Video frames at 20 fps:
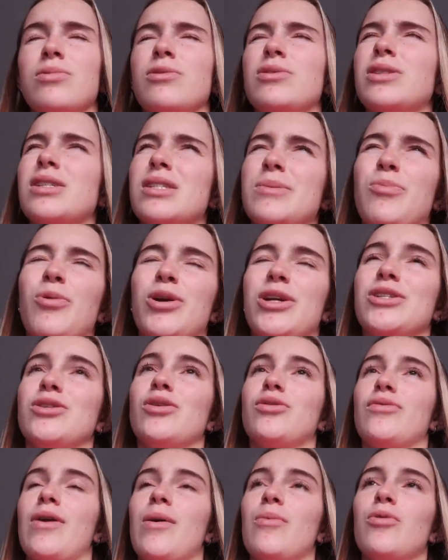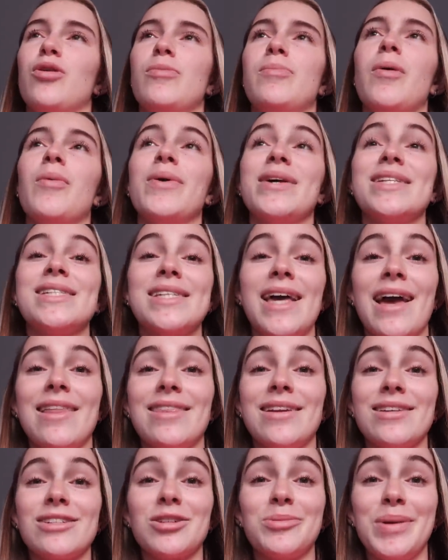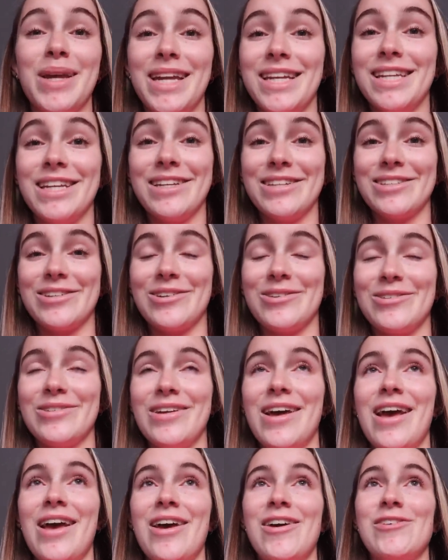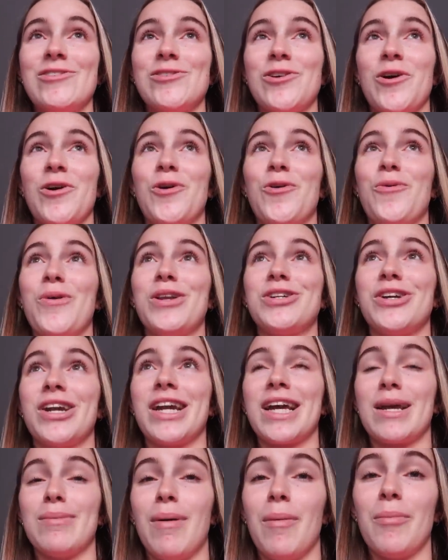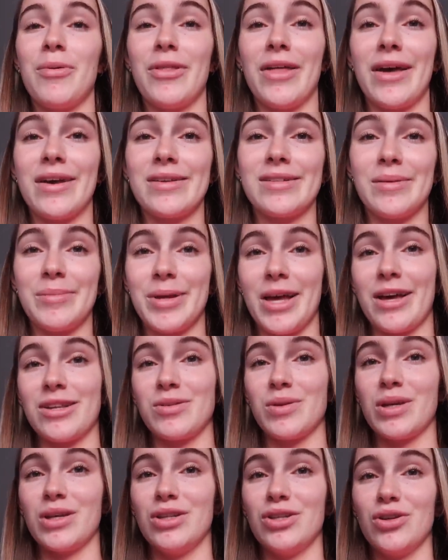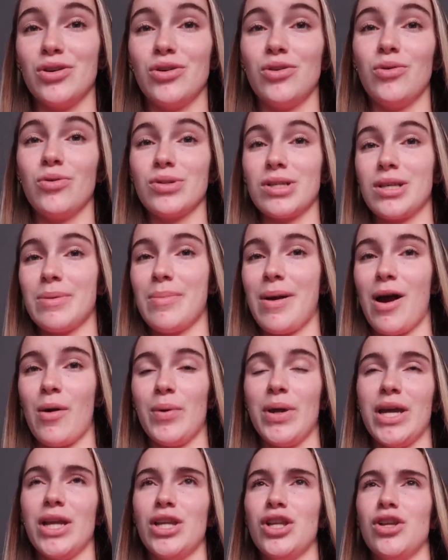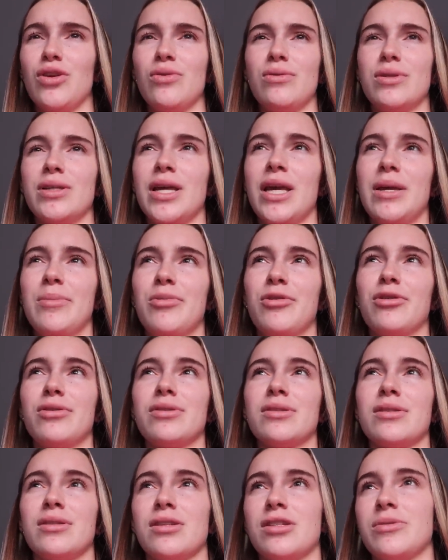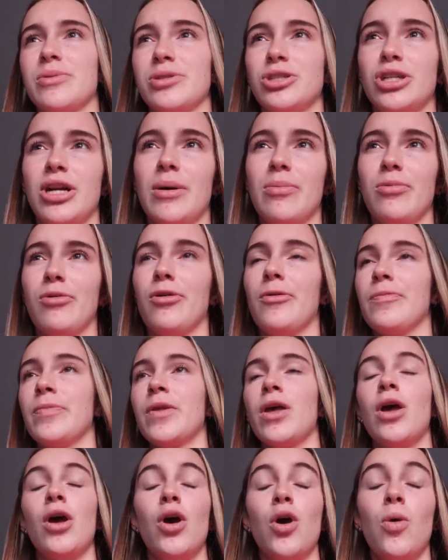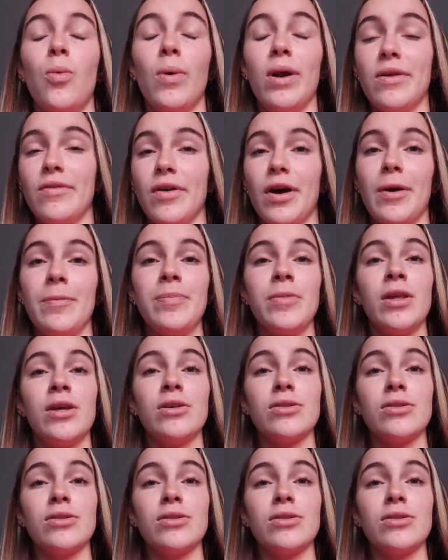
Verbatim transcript: Well, disappointed is not the right word, but we're sad that it's going to be ending soon. So we're trying to come up with like something else we can do, or somehow we can use the ebooks and switch it up or whatever.